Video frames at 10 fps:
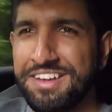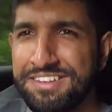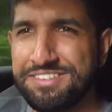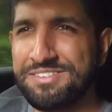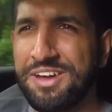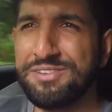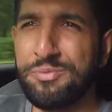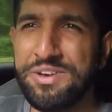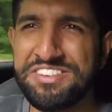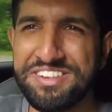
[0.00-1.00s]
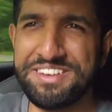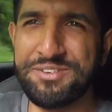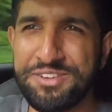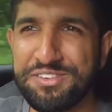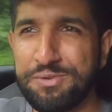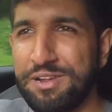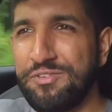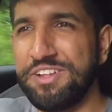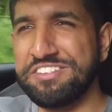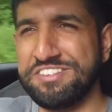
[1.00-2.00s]
It's a nice whistling noise as well. It
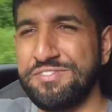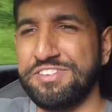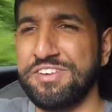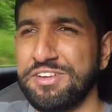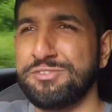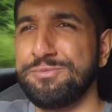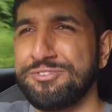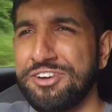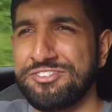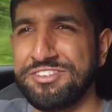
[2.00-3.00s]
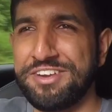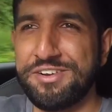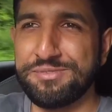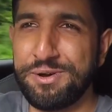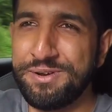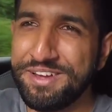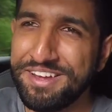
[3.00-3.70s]
feels as if it's got a supercharger there as well.